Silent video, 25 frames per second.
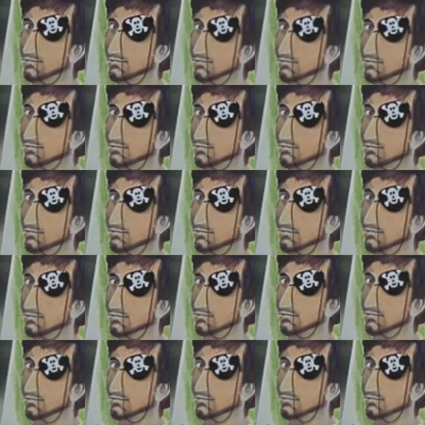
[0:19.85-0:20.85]

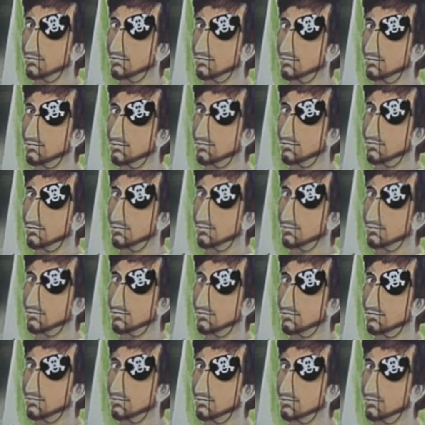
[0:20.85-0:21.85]

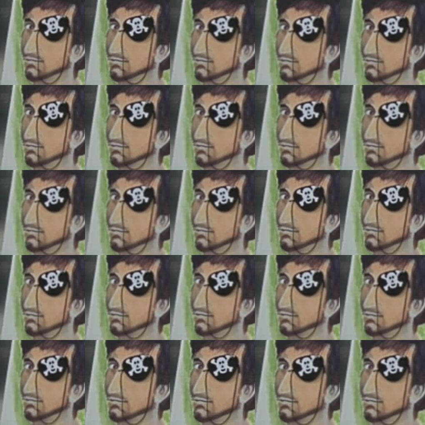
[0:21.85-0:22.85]

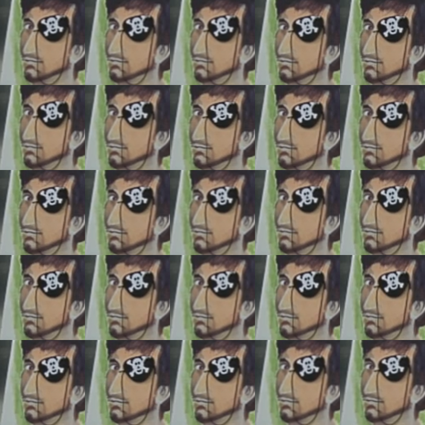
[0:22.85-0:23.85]

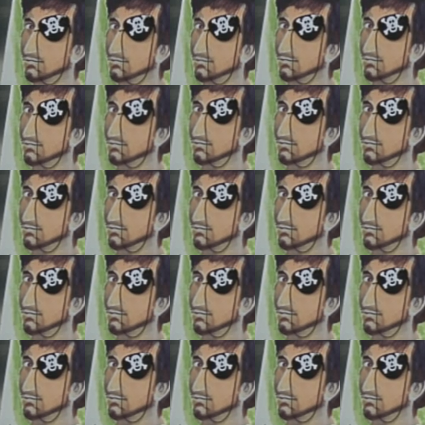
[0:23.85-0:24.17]
(not speaking)